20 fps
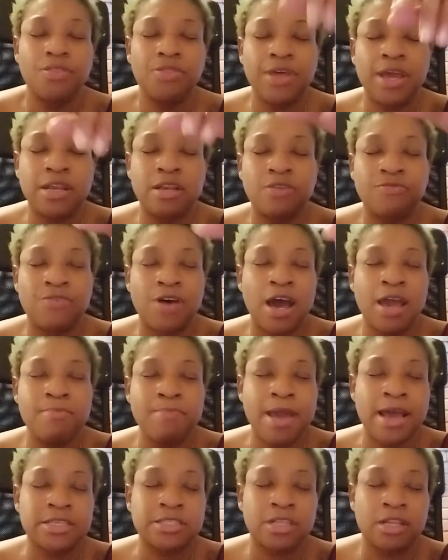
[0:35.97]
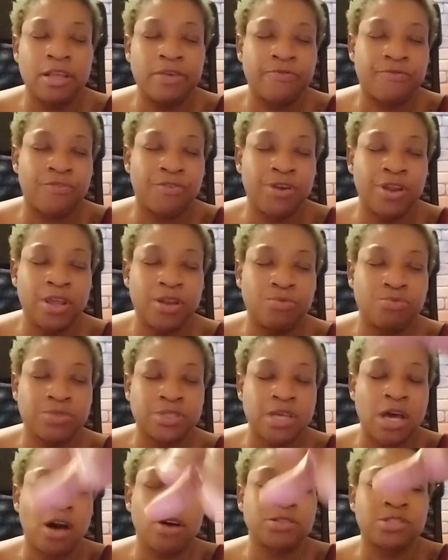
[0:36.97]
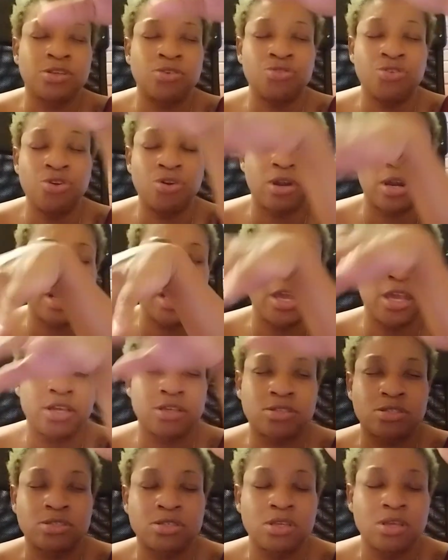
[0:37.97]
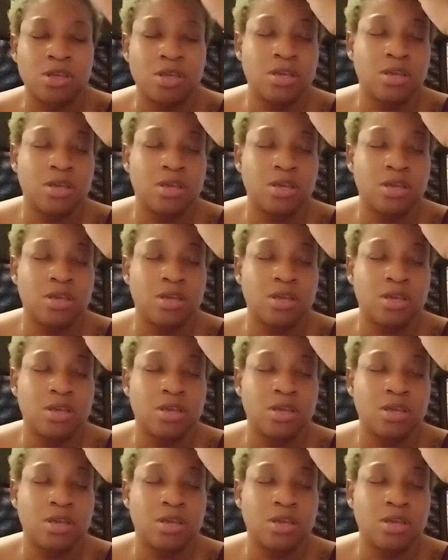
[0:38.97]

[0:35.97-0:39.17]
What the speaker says: That divine masculine friend was also your ex